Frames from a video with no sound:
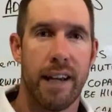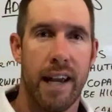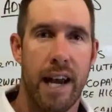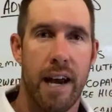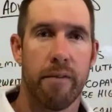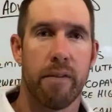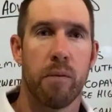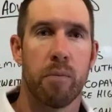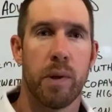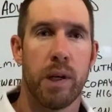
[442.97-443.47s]
to
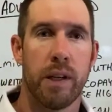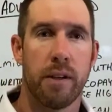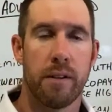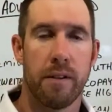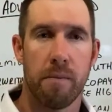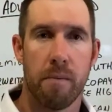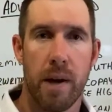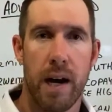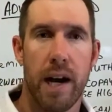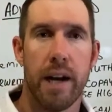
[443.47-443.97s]
have the peace
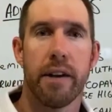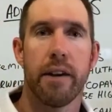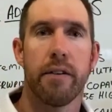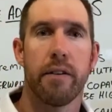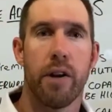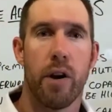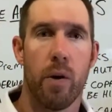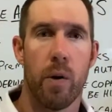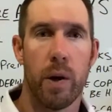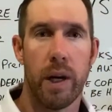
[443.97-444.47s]
of mind of
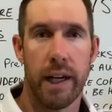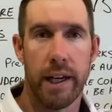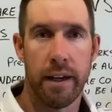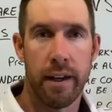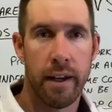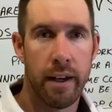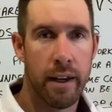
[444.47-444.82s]
knowing